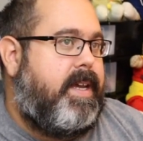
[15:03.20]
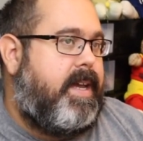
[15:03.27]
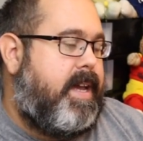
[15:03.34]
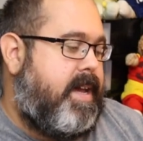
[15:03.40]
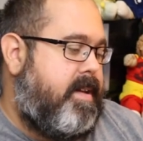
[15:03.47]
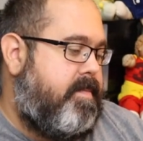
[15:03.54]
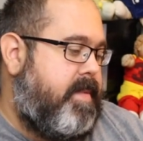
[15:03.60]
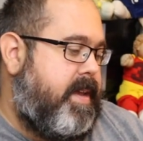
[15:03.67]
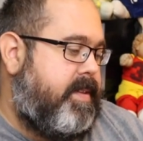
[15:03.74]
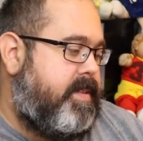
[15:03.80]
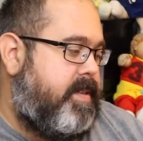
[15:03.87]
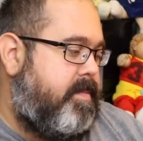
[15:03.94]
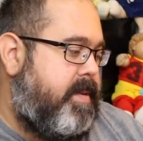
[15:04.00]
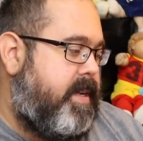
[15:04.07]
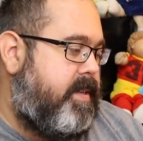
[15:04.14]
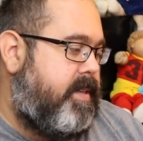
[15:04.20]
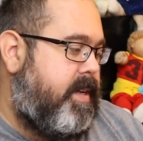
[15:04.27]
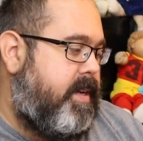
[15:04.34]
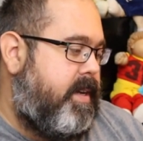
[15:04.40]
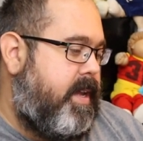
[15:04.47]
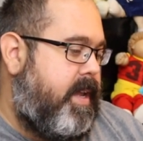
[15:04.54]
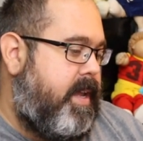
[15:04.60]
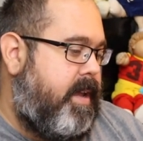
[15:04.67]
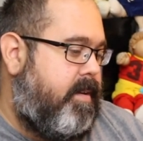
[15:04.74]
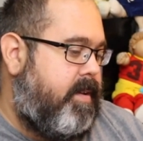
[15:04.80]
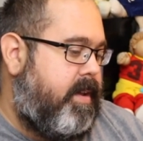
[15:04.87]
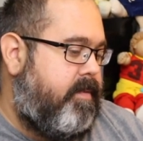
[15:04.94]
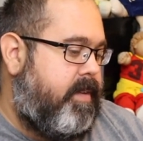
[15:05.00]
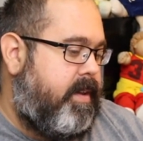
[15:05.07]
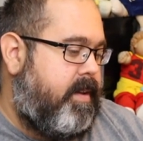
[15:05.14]
Um, and somebody said, hey, I'll
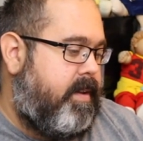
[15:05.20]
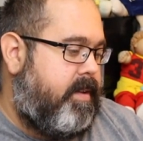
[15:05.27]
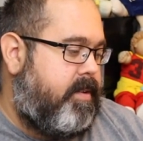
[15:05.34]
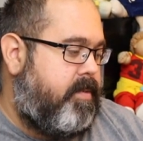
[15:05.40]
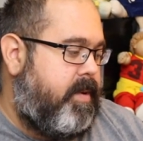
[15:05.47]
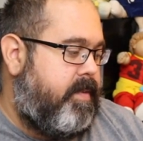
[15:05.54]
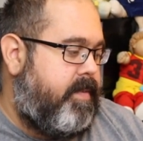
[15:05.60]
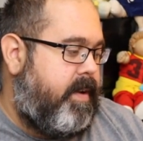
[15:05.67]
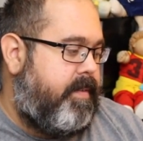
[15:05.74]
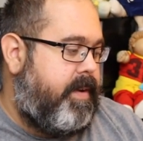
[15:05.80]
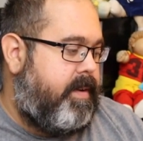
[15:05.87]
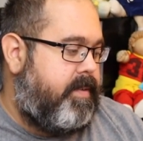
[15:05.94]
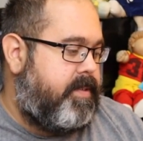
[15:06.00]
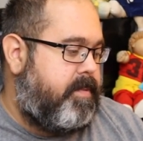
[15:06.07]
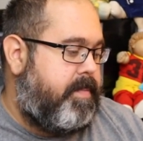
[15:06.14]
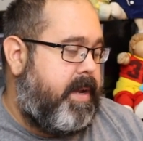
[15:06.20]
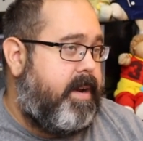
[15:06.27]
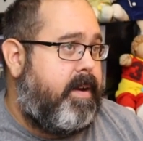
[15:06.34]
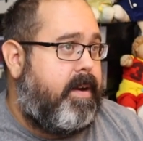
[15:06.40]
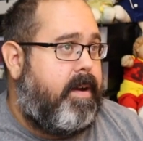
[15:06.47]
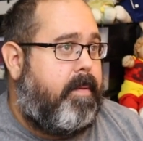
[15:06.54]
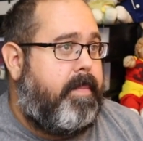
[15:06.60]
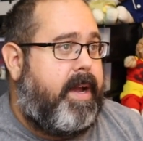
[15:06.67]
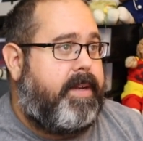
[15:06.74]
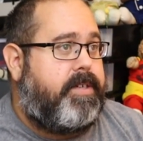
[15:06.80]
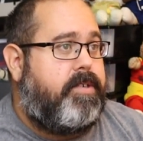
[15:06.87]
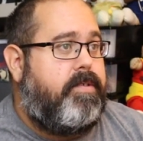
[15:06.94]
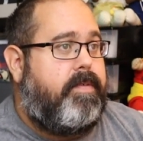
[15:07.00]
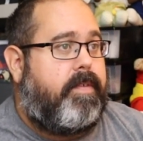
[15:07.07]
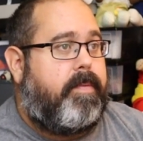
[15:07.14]
give you $25 a pair. I'll buy
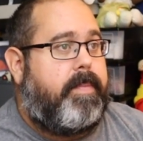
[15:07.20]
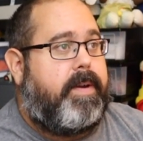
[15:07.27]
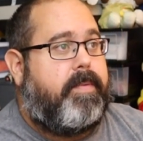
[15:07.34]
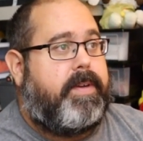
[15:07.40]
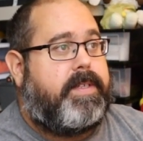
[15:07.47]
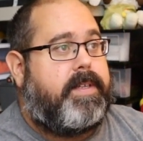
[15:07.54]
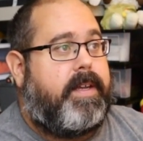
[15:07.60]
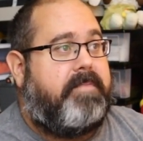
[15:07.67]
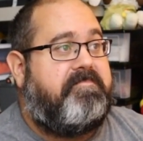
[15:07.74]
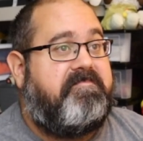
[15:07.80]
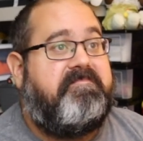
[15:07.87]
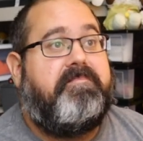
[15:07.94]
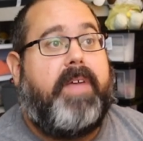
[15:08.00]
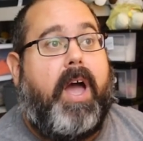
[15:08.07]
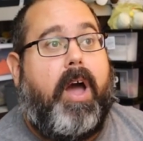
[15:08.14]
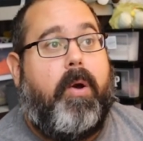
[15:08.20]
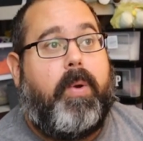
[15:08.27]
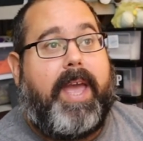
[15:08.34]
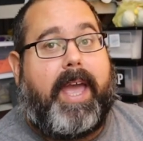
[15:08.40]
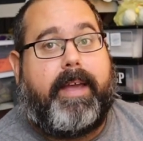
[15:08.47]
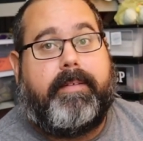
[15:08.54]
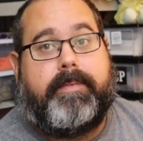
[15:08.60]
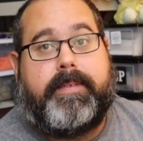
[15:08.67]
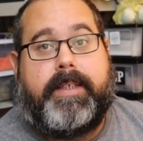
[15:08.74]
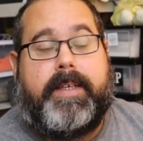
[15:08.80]
two of them. And we said, okay.